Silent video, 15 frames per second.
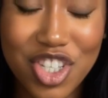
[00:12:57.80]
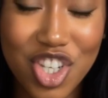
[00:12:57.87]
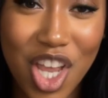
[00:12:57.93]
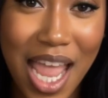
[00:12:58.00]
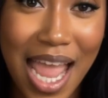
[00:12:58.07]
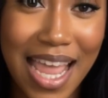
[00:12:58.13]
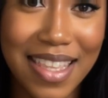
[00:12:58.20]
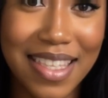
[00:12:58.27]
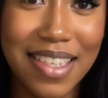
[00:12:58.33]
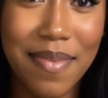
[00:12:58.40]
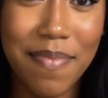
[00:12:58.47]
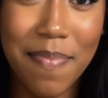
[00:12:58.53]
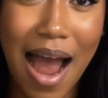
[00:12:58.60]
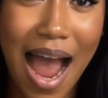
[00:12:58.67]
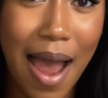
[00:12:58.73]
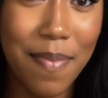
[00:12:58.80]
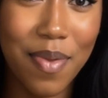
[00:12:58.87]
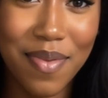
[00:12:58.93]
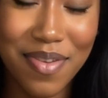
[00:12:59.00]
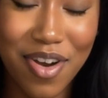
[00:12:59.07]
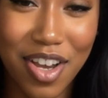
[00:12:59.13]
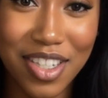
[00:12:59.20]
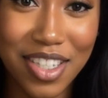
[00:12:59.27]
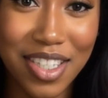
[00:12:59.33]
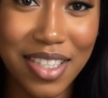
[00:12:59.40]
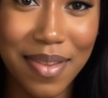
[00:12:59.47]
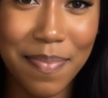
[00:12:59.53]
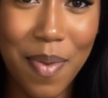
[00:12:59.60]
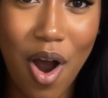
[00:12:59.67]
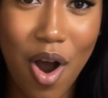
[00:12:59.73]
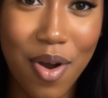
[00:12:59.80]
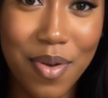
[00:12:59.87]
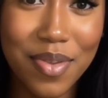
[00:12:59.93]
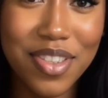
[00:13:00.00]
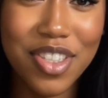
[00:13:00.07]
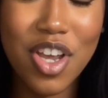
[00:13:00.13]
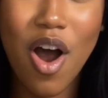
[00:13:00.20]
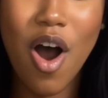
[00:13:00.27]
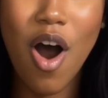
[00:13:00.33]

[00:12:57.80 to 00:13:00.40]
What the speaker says: chants, Bible verses, bones,